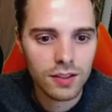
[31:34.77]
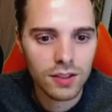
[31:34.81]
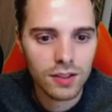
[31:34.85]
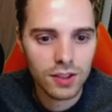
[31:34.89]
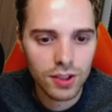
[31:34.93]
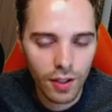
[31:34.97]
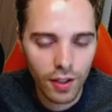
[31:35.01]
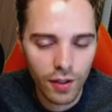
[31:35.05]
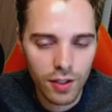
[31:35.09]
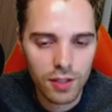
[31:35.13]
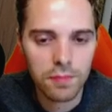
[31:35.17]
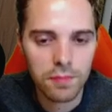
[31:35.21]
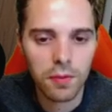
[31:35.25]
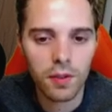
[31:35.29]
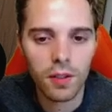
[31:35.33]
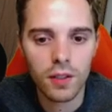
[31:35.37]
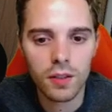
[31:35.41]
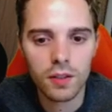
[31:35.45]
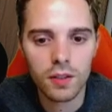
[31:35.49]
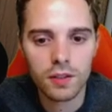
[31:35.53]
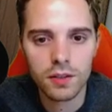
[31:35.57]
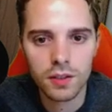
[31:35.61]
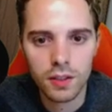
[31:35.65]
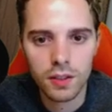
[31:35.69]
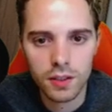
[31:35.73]
Charge
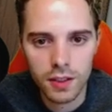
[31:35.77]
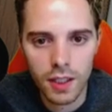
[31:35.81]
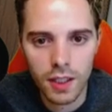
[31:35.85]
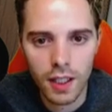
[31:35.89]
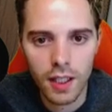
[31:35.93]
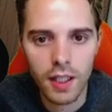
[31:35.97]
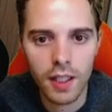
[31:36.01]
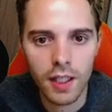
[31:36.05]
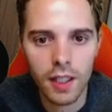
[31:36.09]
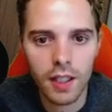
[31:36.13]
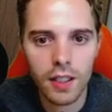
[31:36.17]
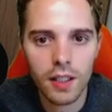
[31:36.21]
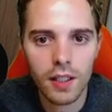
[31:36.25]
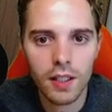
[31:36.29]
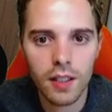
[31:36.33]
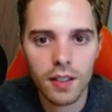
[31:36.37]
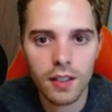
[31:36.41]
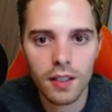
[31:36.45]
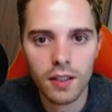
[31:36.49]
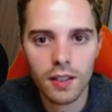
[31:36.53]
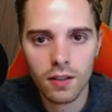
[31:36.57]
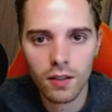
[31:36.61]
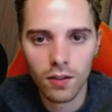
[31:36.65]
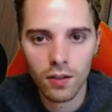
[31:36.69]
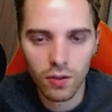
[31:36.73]
Ball, Dedenne.
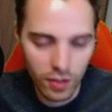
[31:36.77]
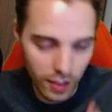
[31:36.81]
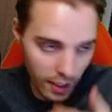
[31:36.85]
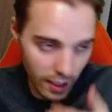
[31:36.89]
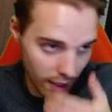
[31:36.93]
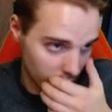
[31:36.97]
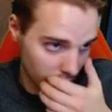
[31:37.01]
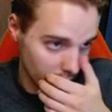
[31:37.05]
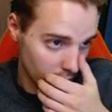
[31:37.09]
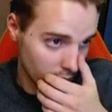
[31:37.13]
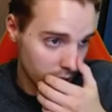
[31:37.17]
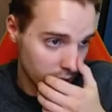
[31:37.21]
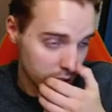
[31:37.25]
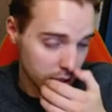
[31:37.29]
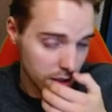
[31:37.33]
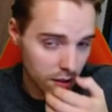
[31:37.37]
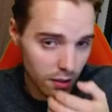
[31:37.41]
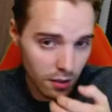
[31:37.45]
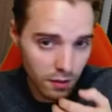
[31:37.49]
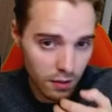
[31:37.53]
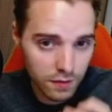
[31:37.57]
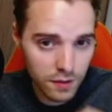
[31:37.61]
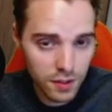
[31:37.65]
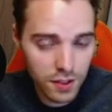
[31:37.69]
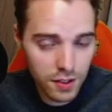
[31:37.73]
Okay, lots
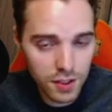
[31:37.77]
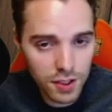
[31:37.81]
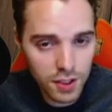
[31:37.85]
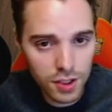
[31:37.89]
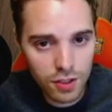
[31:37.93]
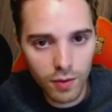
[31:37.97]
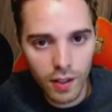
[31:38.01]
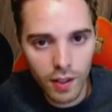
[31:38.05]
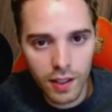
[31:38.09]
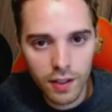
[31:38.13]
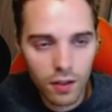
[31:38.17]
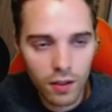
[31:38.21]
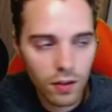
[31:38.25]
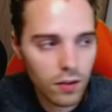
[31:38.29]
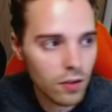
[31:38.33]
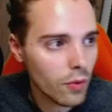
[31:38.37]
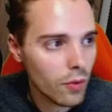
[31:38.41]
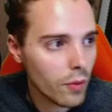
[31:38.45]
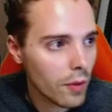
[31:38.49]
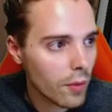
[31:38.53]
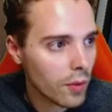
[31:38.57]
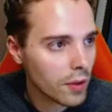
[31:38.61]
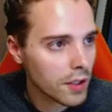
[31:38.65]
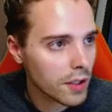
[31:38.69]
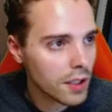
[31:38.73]
of Decidueye though.
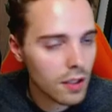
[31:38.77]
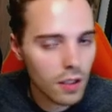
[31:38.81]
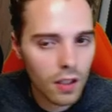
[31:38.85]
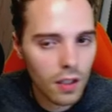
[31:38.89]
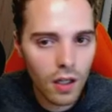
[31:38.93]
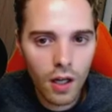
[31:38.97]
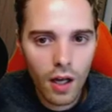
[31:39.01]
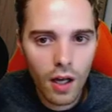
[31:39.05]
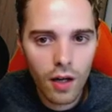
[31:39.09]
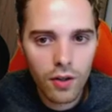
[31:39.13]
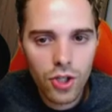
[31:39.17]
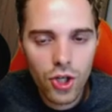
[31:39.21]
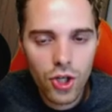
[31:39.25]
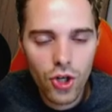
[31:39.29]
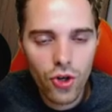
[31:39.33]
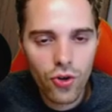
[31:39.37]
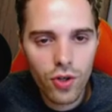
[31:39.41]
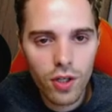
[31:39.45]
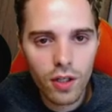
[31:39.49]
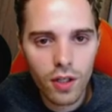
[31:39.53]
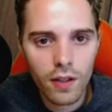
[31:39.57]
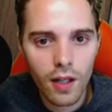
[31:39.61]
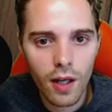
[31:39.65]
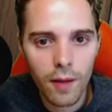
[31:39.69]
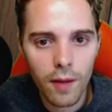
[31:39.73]
We will need to knock out
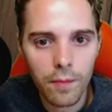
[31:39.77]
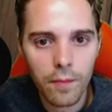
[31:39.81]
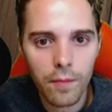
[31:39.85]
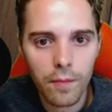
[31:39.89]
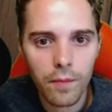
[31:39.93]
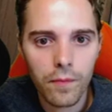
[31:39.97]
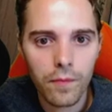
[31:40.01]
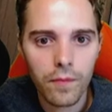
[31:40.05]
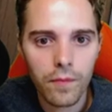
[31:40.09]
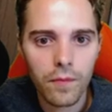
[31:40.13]
three of them.